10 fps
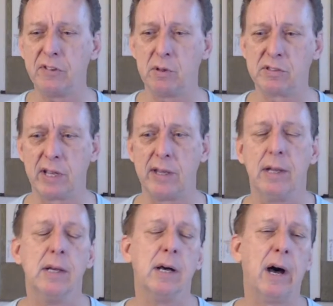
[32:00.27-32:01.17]
of you said,
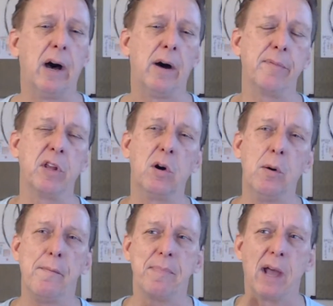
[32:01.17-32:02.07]
I
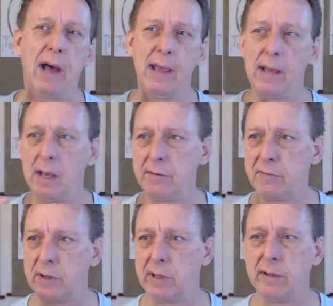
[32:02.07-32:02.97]
have
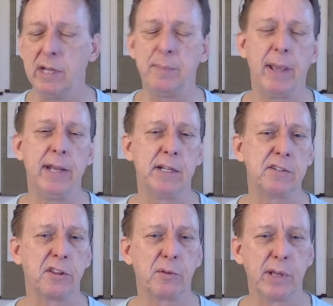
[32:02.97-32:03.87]
a knee pain,
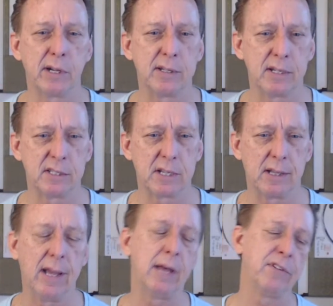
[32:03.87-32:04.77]
it's a 3 out of 10 scale.
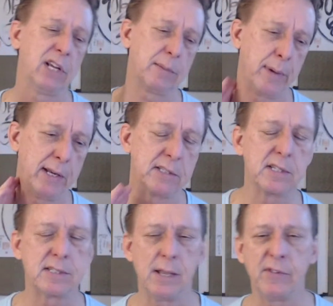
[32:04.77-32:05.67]
I have a neck pain, it's a
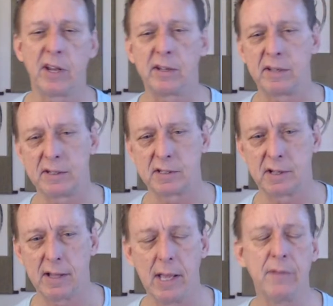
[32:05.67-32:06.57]
7 out of 10
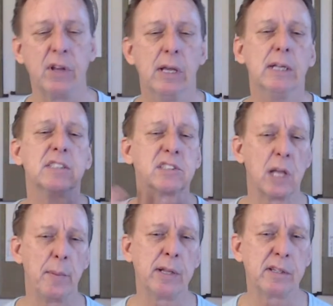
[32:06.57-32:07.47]
scale. I have a
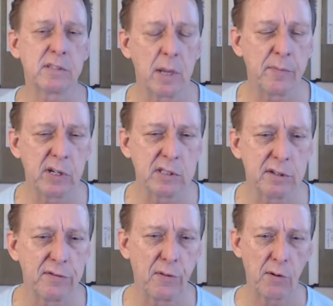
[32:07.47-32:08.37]
stomach discomfort, it's
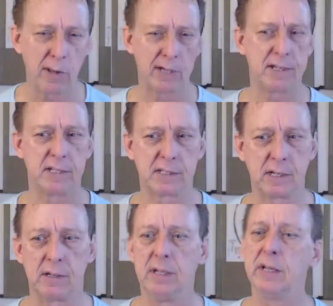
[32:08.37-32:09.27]
a 4 out of 10
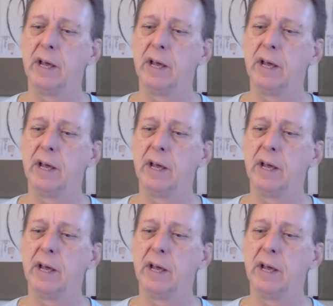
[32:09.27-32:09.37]
scale.